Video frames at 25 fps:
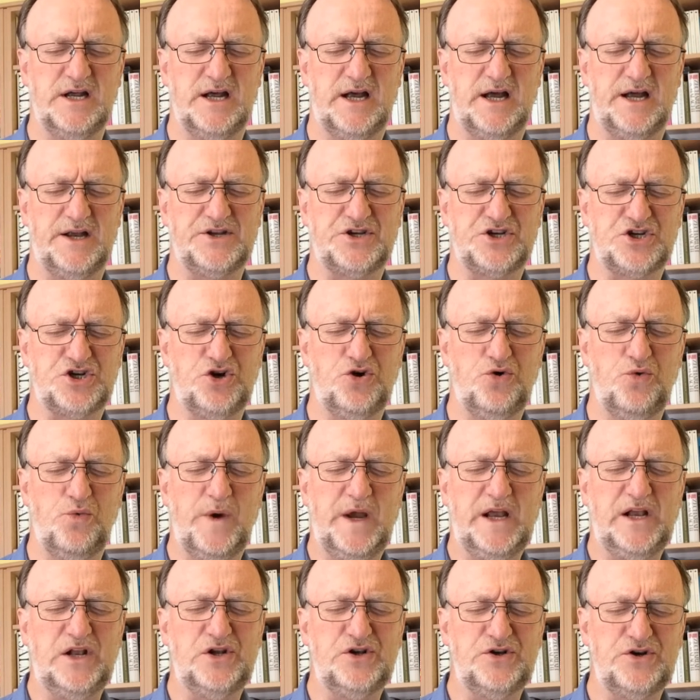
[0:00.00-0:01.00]
And so
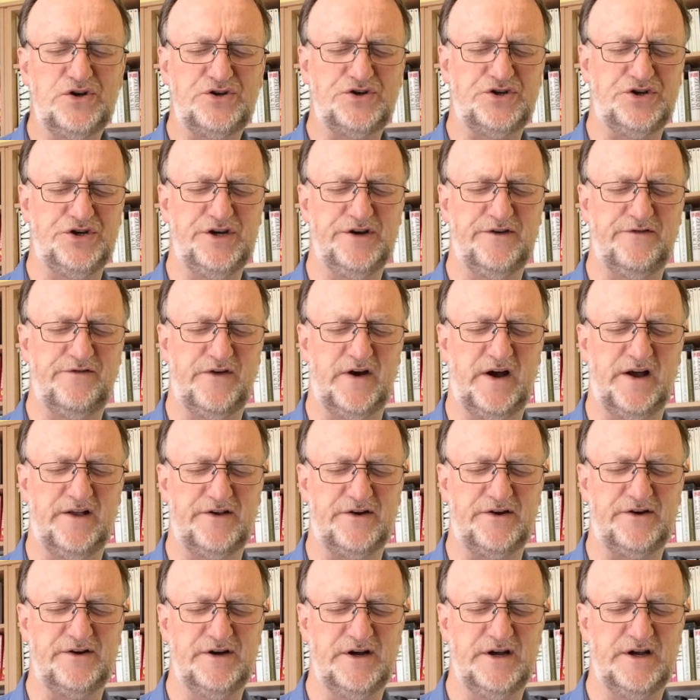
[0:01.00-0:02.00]
we look to you,
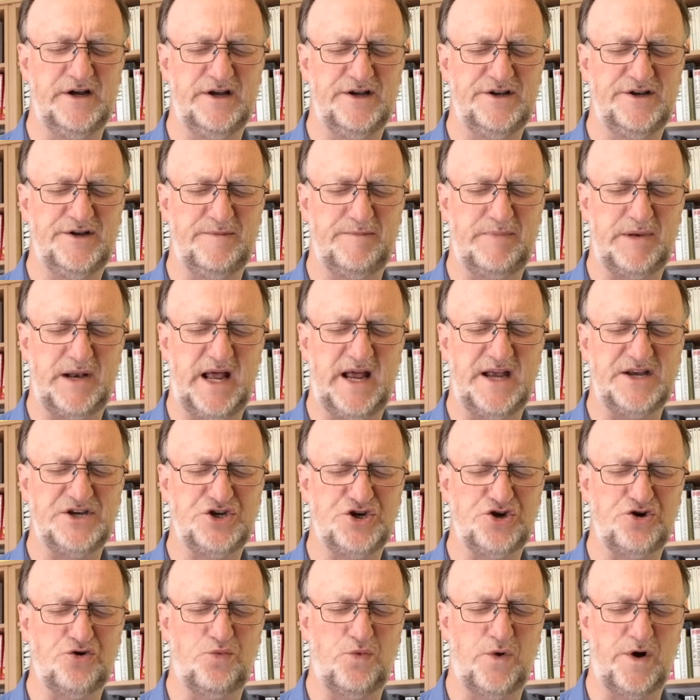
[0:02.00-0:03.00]
Father, to bless
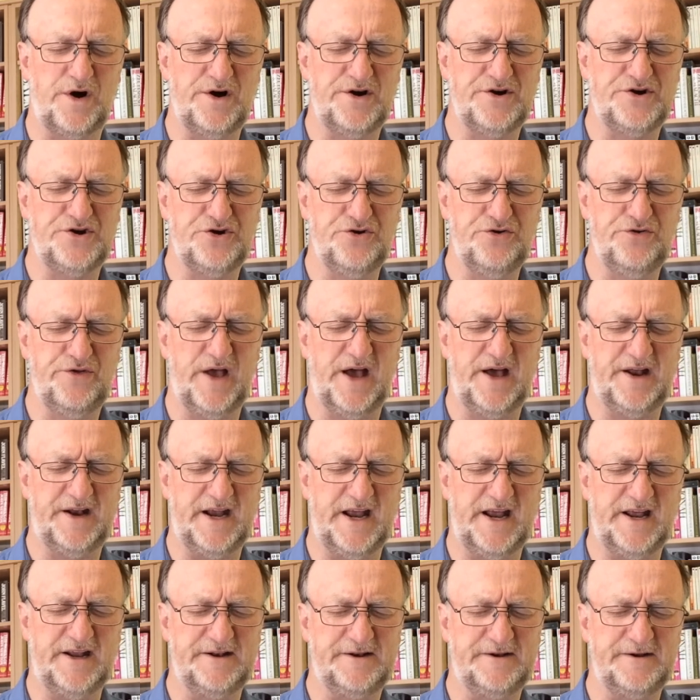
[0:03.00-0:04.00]
your word to that
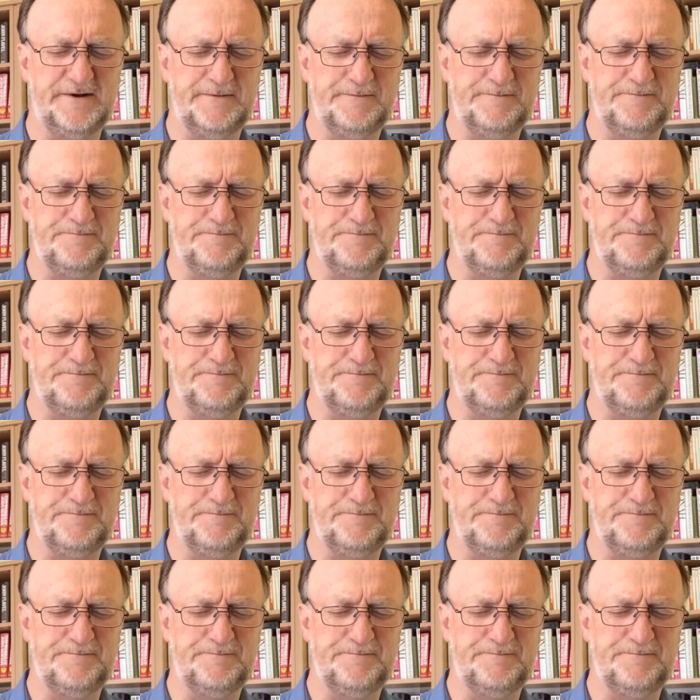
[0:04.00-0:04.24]
end.